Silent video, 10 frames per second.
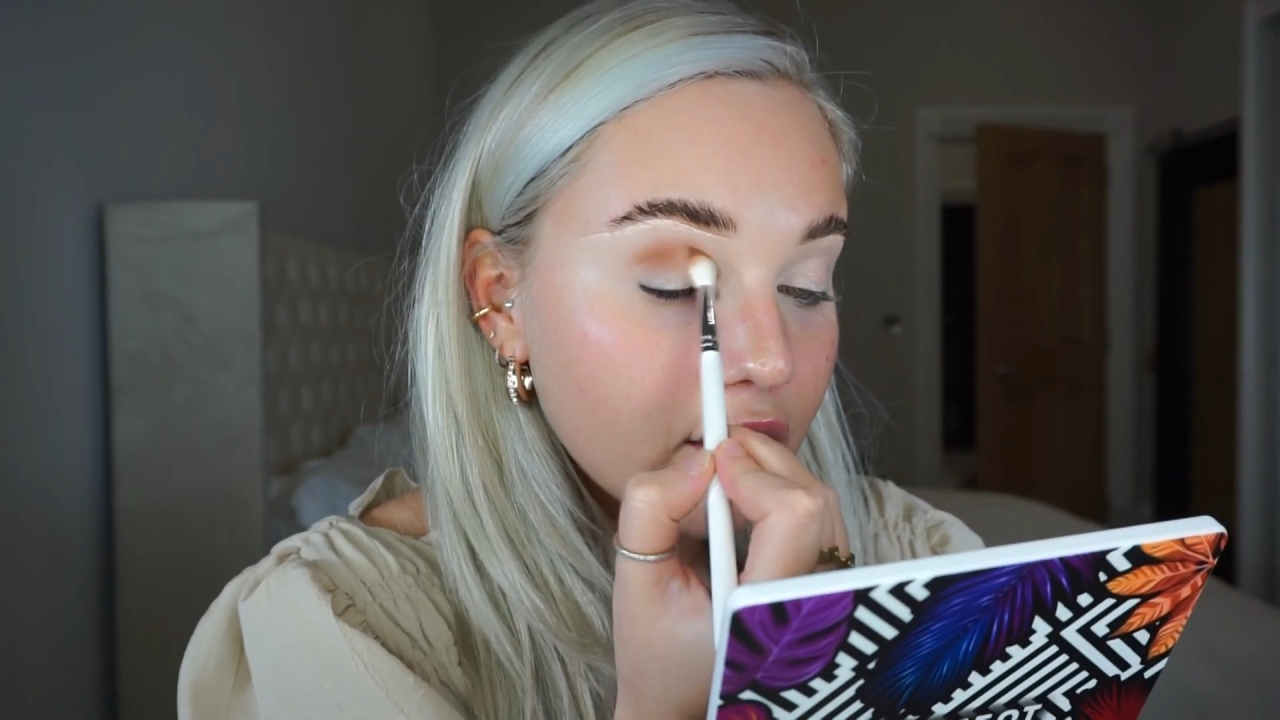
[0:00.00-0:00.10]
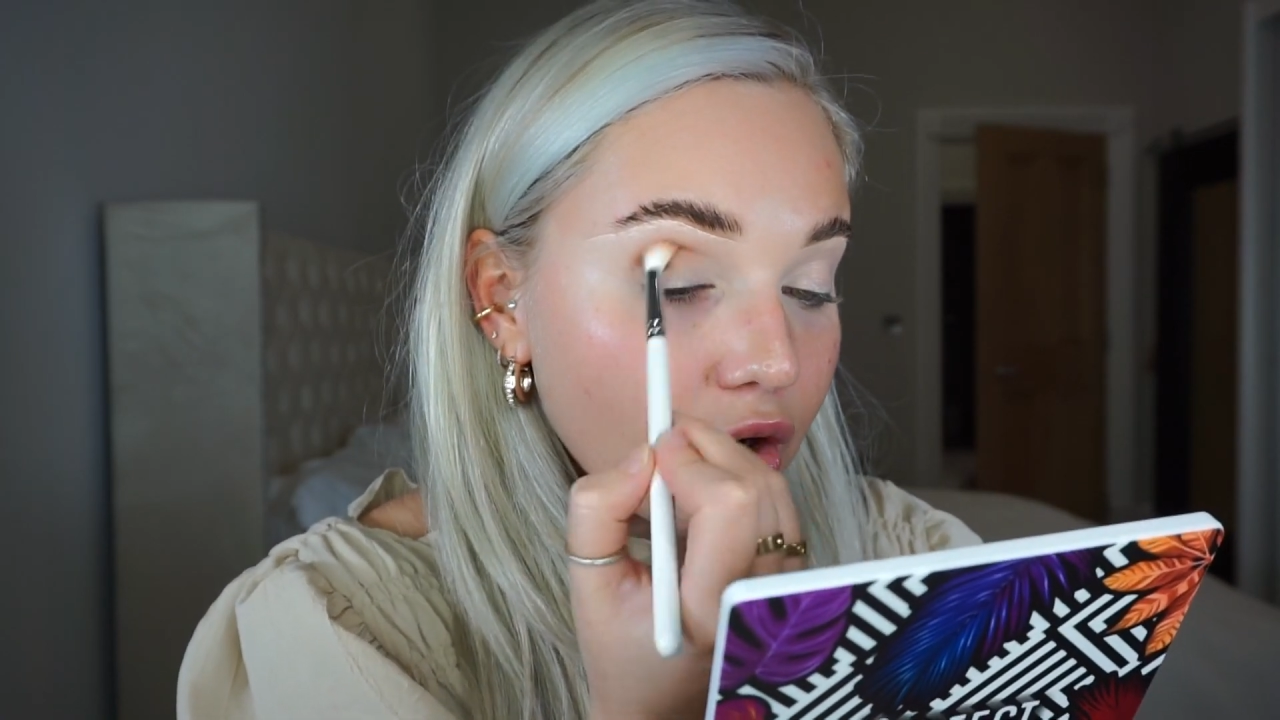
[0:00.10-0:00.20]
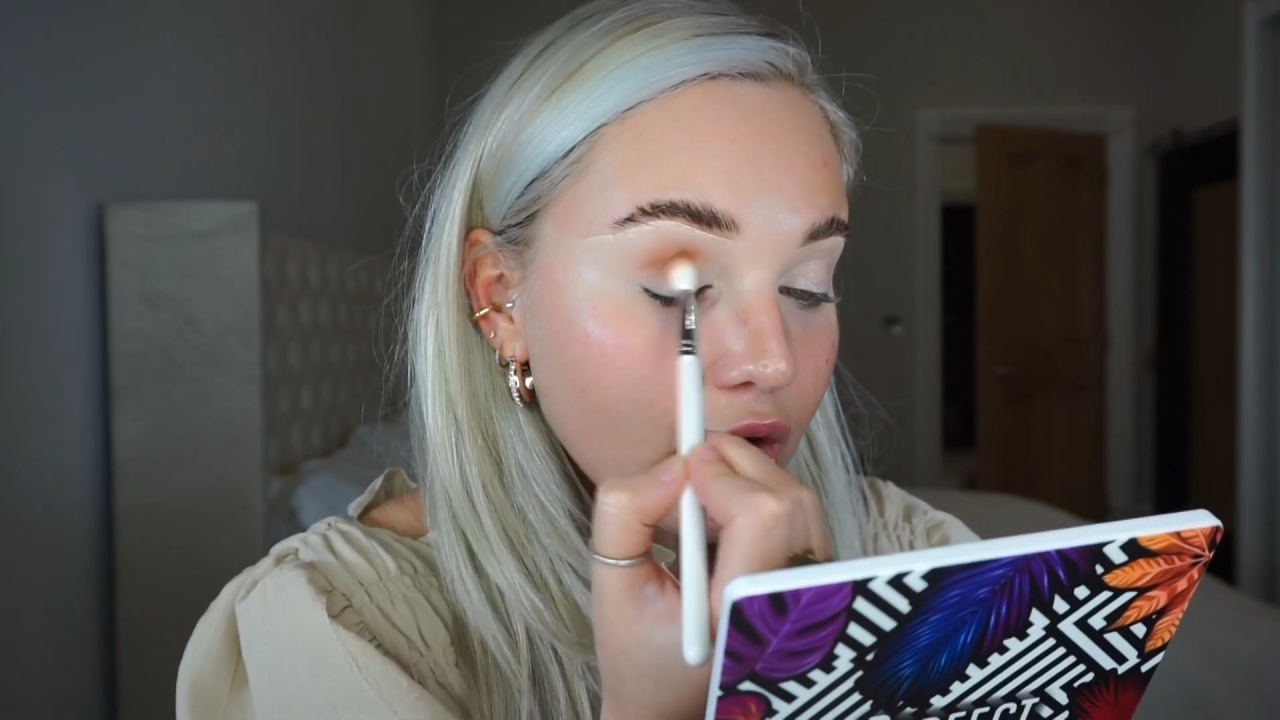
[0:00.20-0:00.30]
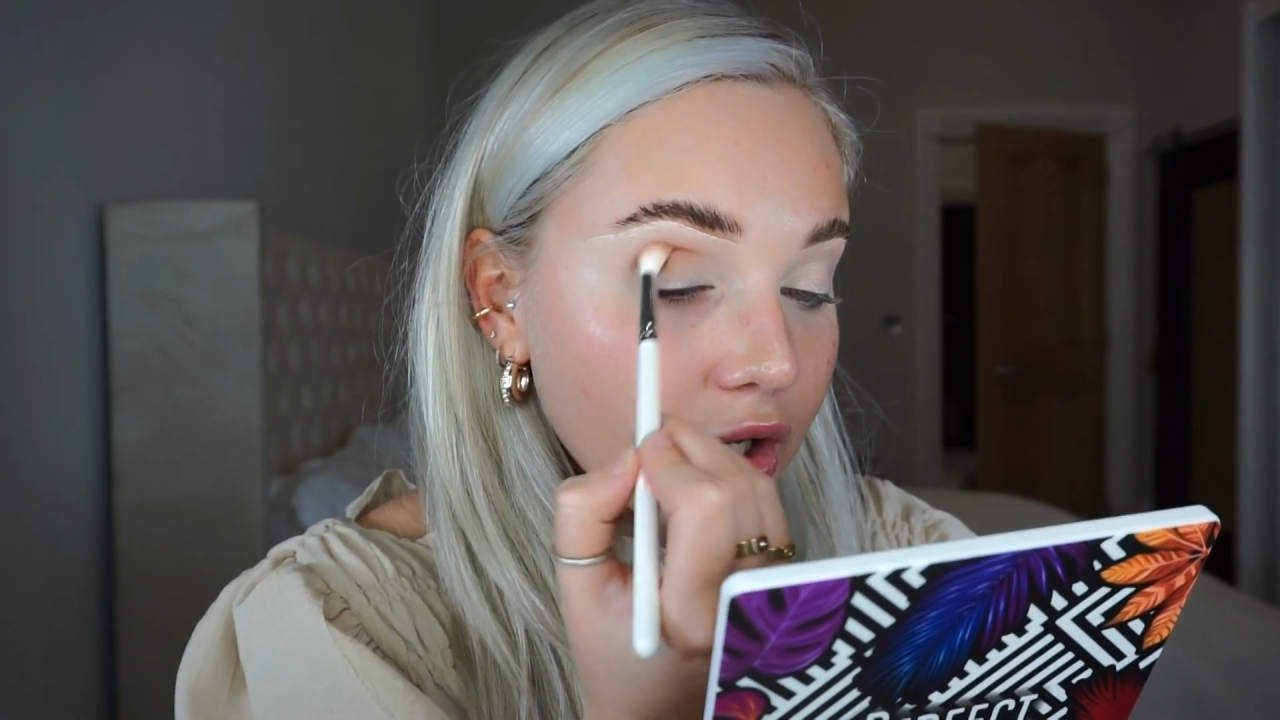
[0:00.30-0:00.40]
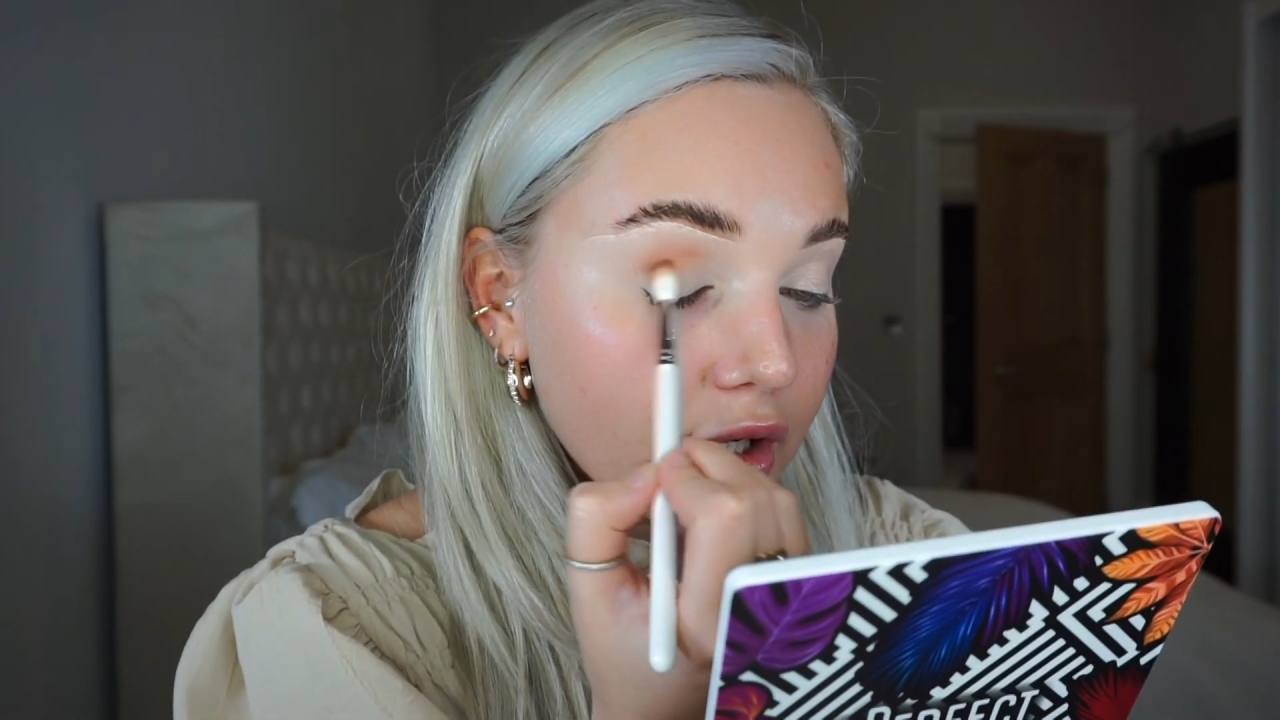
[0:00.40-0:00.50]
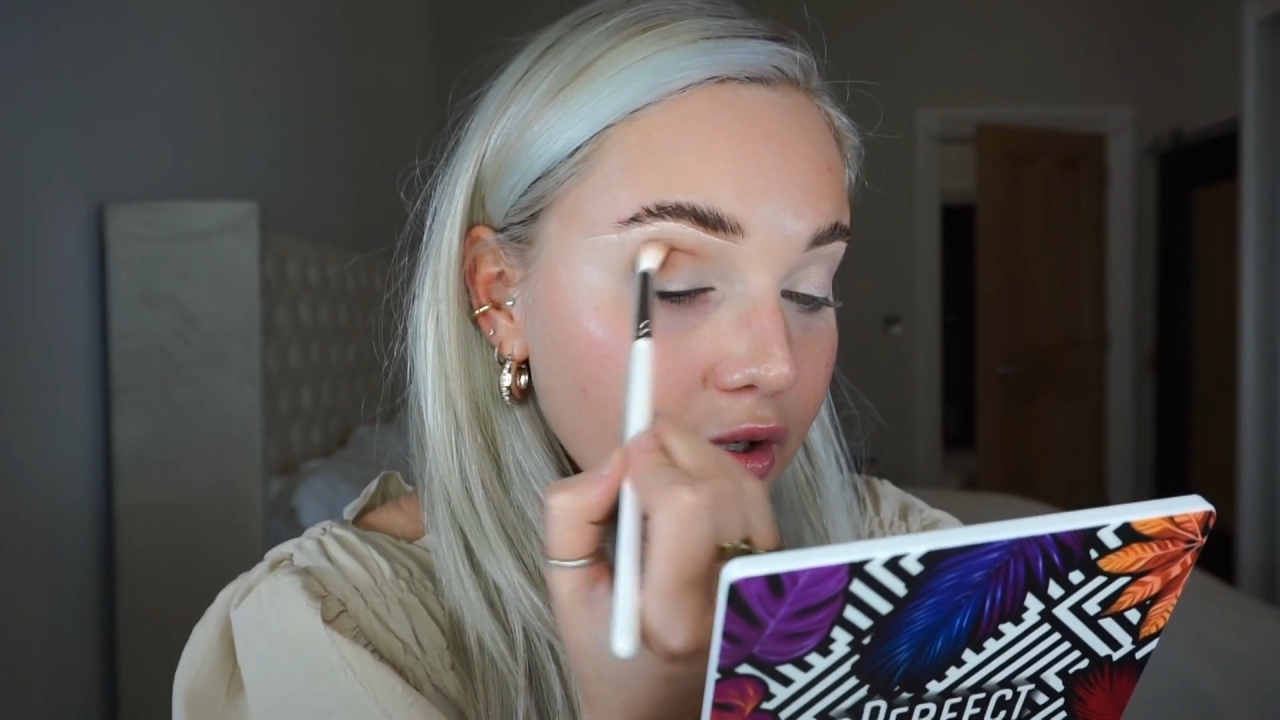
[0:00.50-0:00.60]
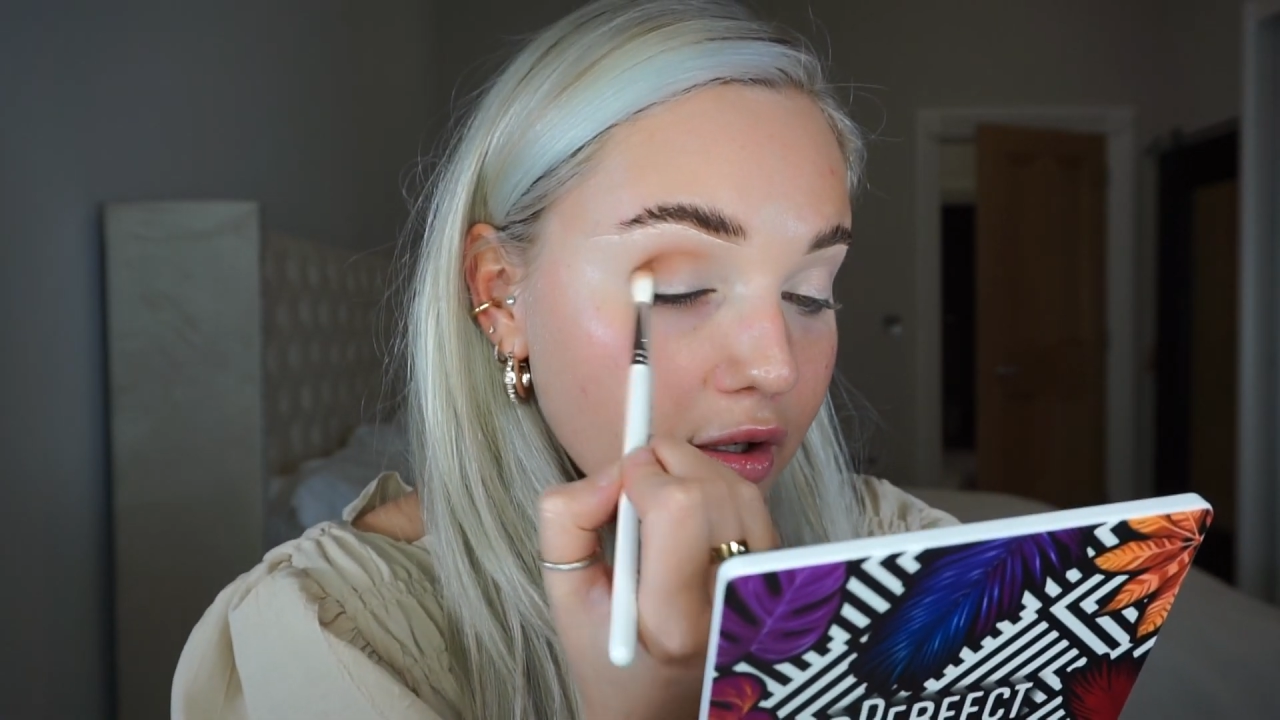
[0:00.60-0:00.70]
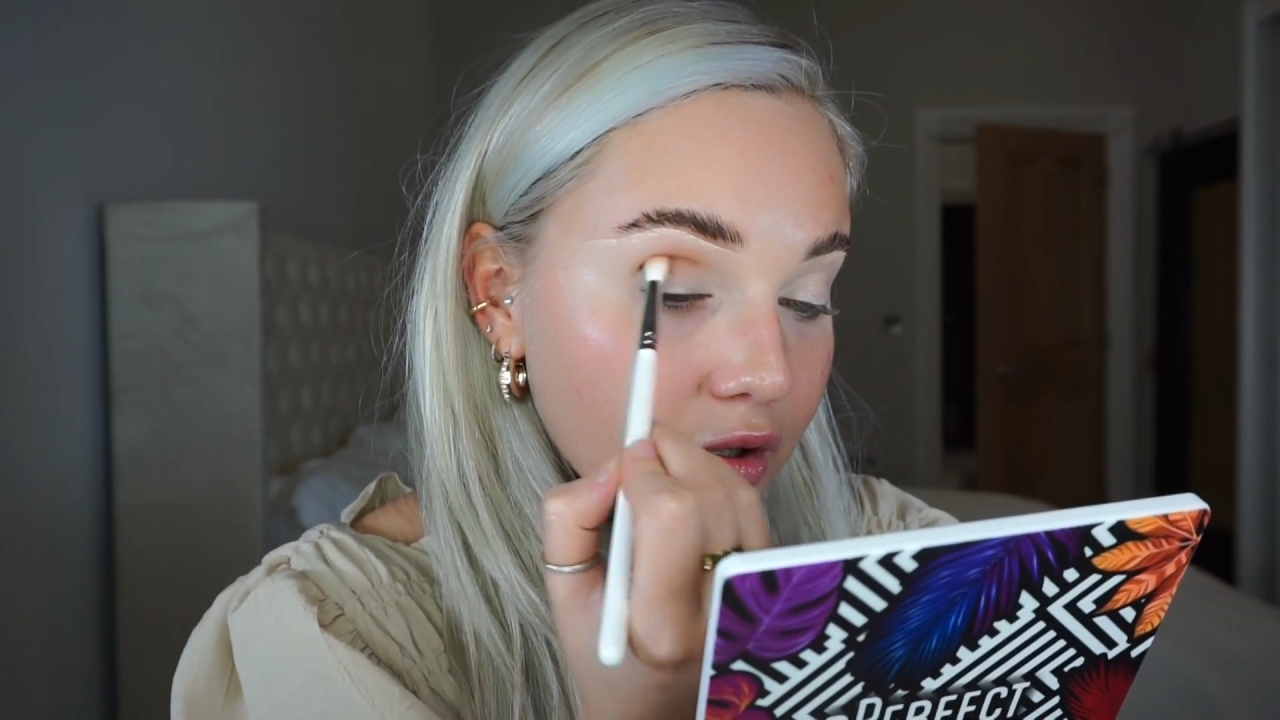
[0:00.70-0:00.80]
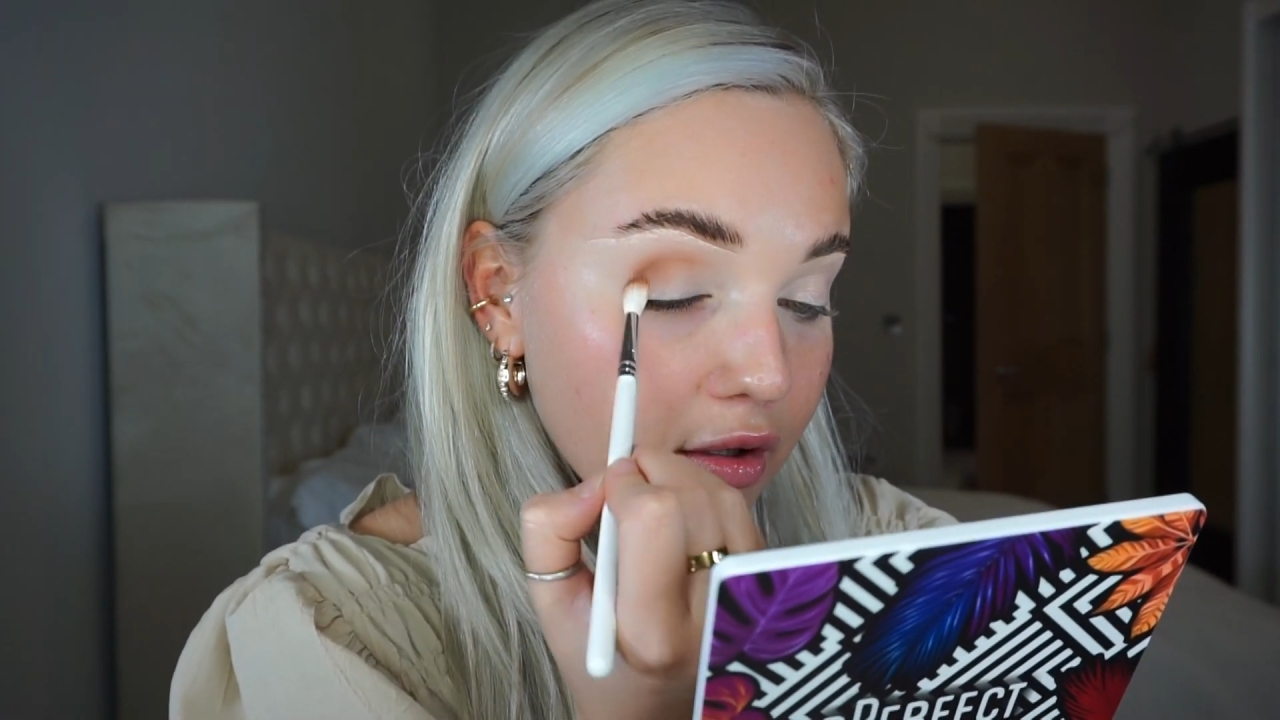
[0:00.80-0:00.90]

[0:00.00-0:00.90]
on